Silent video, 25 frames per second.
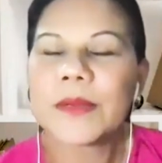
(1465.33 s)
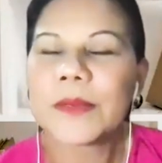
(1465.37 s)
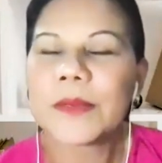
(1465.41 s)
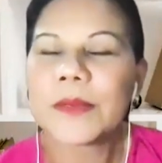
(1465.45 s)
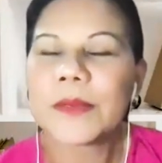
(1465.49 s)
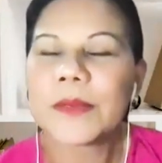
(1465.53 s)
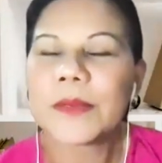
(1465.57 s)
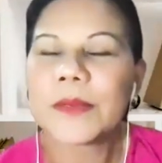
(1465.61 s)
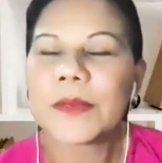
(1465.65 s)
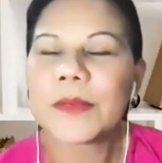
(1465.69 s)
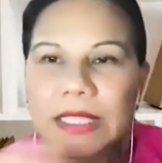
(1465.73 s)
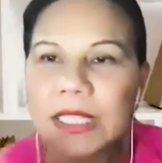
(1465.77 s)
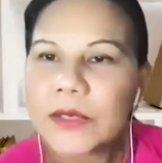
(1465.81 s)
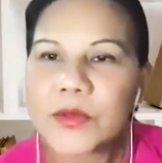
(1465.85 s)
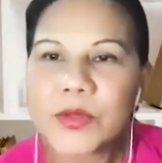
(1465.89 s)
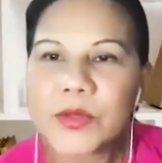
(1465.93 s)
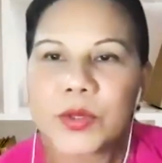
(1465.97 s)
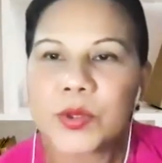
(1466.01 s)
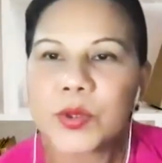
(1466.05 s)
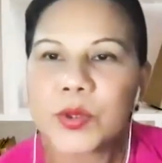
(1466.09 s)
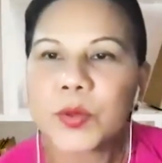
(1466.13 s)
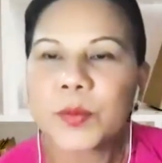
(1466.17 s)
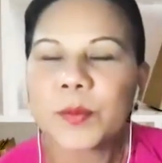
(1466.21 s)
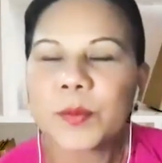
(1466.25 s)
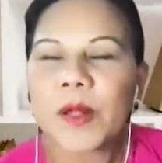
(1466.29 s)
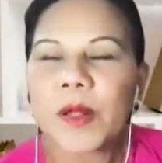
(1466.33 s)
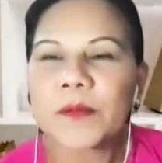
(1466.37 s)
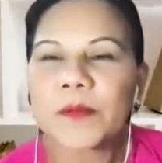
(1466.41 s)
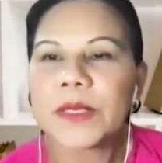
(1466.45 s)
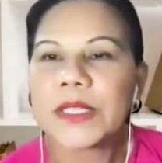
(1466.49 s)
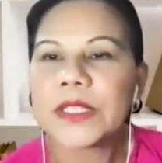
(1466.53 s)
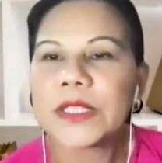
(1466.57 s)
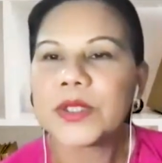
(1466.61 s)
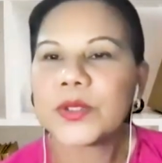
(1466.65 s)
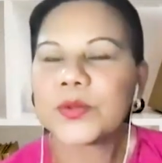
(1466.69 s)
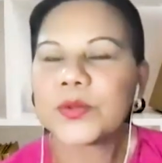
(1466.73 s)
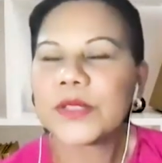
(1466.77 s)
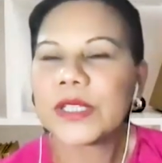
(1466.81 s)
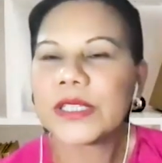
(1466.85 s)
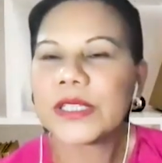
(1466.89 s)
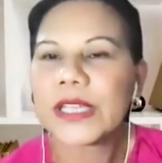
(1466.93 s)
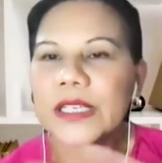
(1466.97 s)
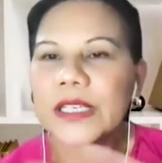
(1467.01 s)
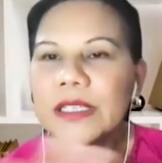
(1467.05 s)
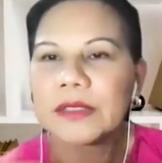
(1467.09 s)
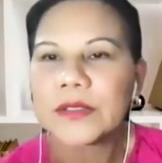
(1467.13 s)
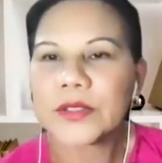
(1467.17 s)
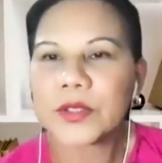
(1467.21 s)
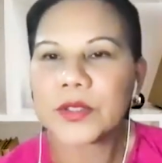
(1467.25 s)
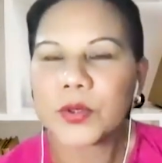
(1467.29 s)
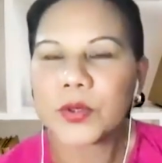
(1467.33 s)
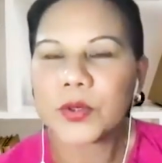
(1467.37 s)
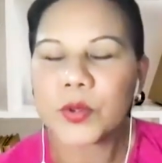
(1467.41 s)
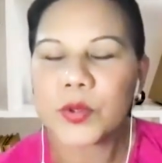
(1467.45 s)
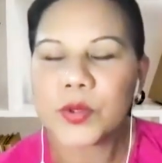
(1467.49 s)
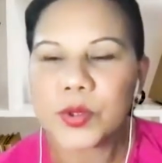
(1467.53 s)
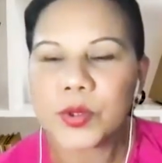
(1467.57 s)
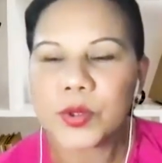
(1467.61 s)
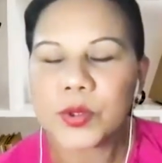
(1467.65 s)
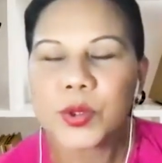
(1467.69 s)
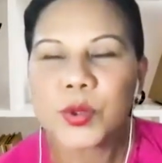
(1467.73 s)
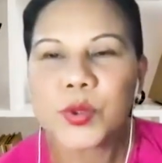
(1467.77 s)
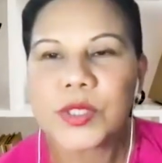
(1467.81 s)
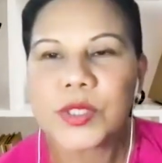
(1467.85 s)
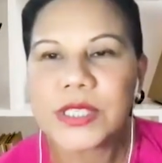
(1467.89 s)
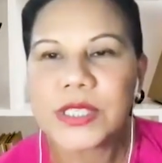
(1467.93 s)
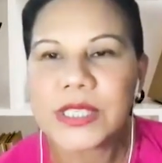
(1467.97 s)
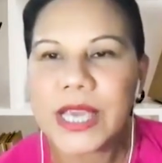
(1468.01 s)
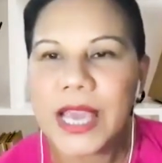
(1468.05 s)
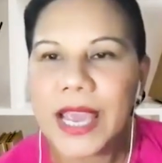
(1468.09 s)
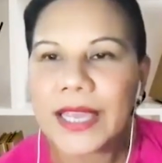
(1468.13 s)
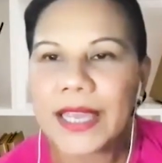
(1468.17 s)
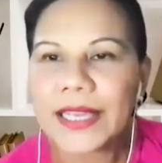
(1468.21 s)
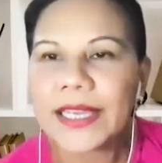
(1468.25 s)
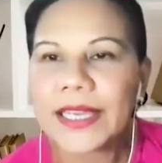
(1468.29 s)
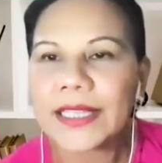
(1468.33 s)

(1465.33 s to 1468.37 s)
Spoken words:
but maybe they can also do PALB2, they can also do check,